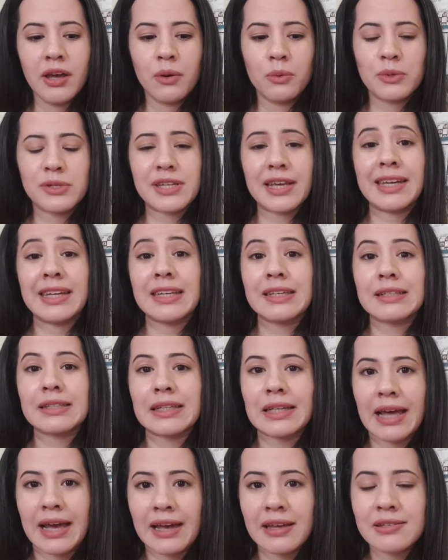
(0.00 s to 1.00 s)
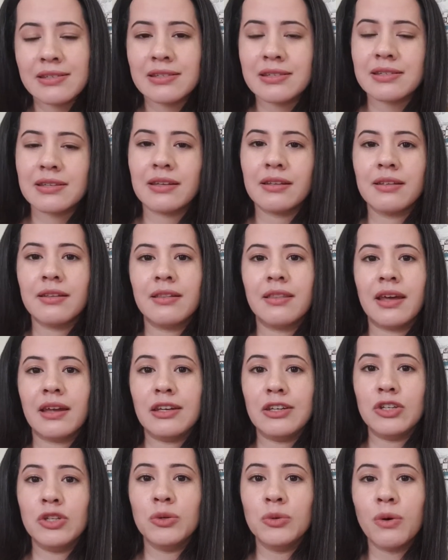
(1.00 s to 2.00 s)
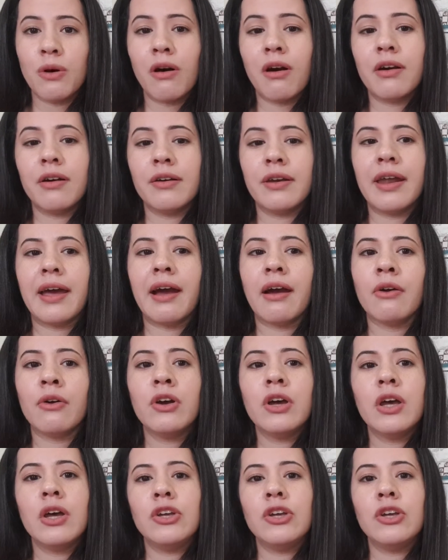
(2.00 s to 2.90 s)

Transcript: was any less than you are now.